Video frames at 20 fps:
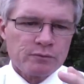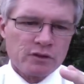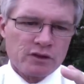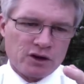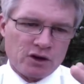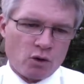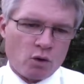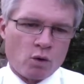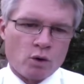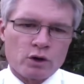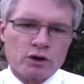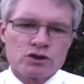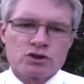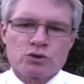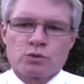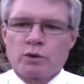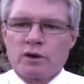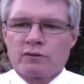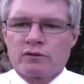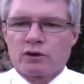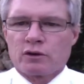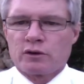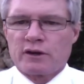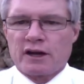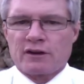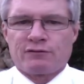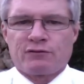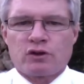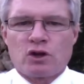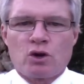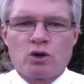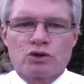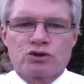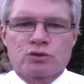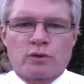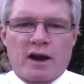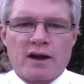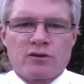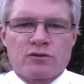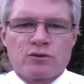the Orange River that flows
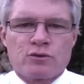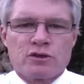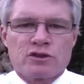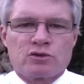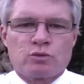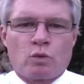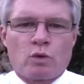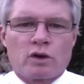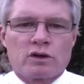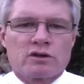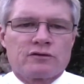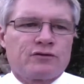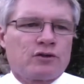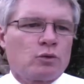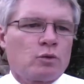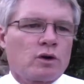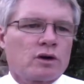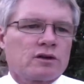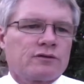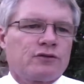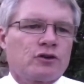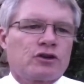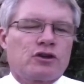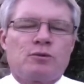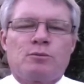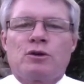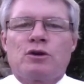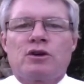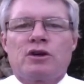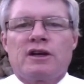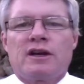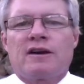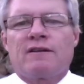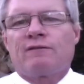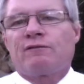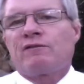right through this wonderful community. And at